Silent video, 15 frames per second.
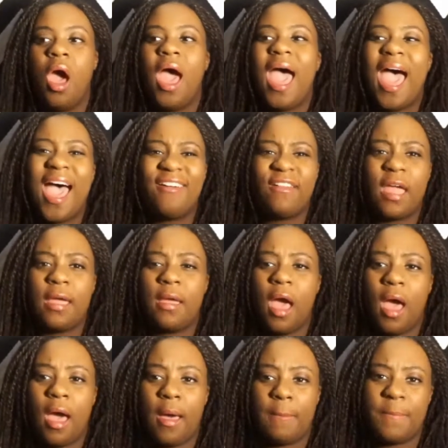have a
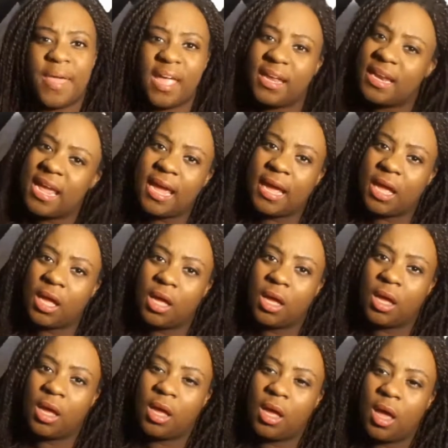picnic,
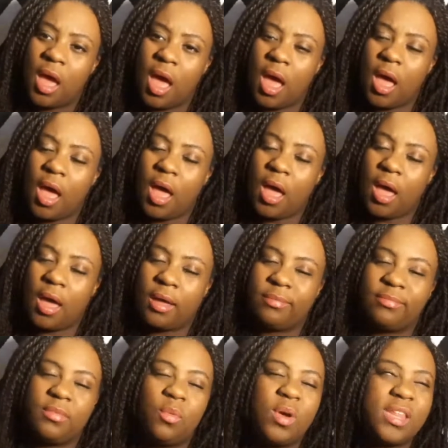
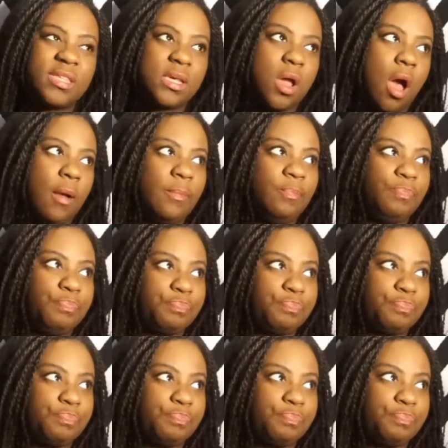what is it called?